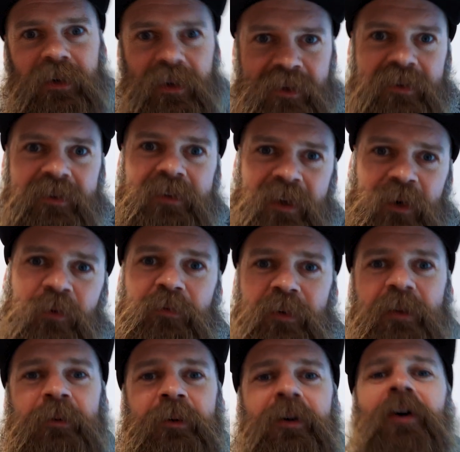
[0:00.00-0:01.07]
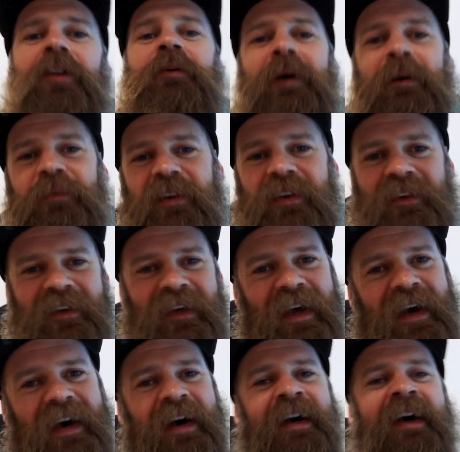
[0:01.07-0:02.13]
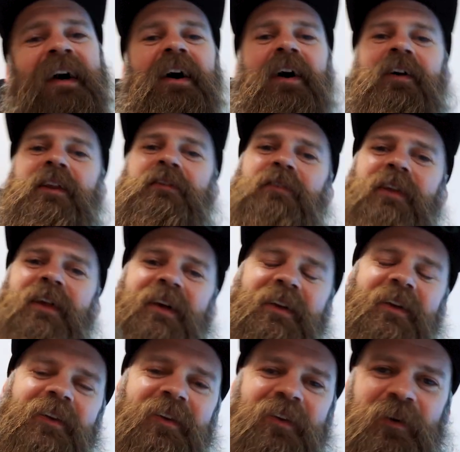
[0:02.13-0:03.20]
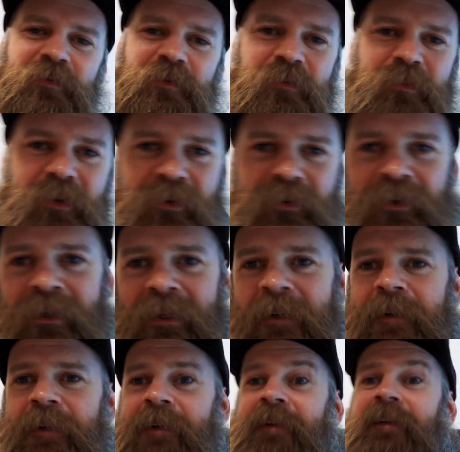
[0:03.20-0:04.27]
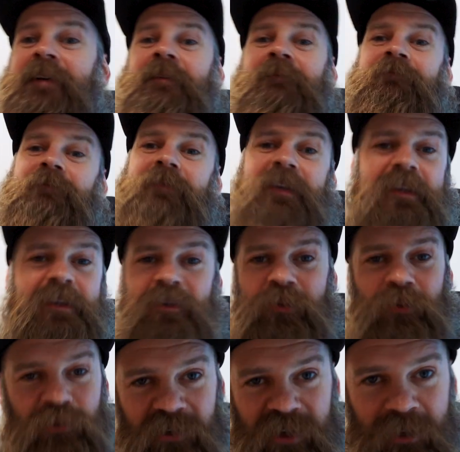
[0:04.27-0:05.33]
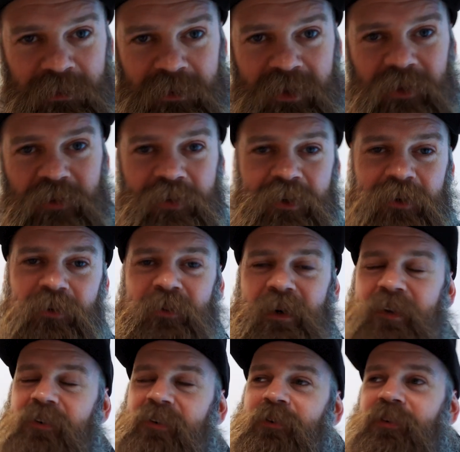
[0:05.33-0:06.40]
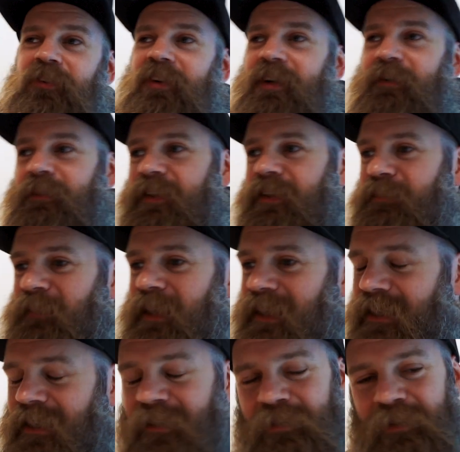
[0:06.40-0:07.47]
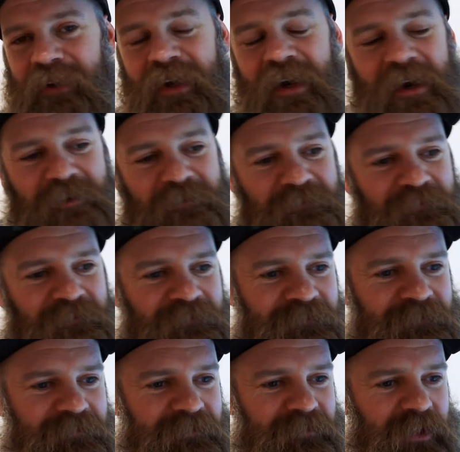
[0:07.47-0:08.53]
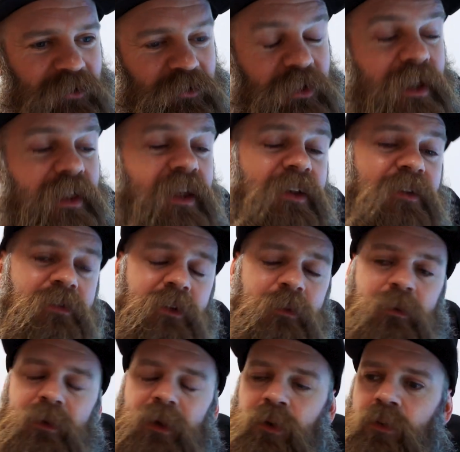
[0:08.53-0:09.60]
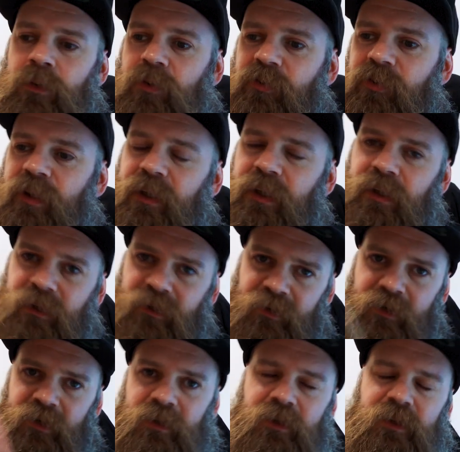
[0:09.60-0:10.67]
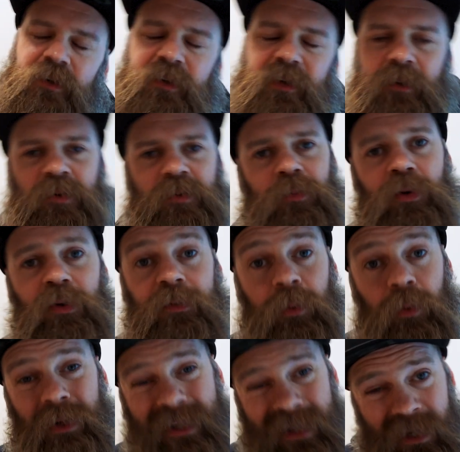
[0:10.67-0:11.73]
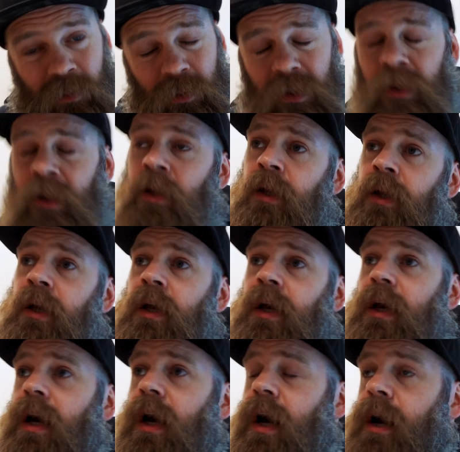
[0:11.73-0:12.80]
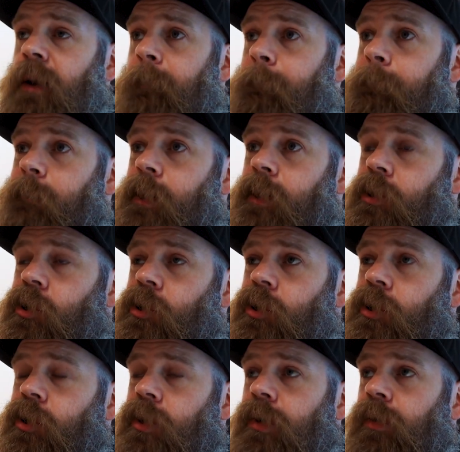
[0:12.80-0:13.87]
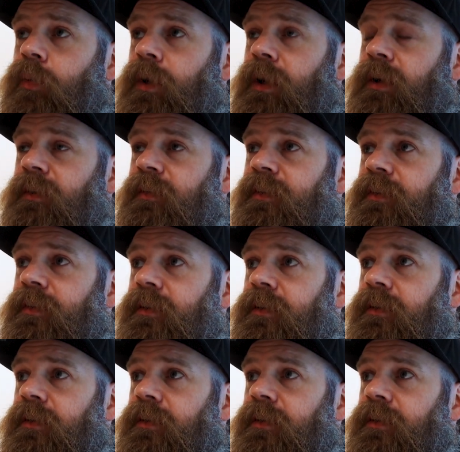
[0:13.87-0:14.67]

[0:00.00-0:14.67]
is now available on the website. I'll leave a link in the description below. See, there's no script to these videos, man. There's no script, I just make it up. Um... So yeah, that's available now. There's a link, as I say, in the description below if you want to get one. Um, what else?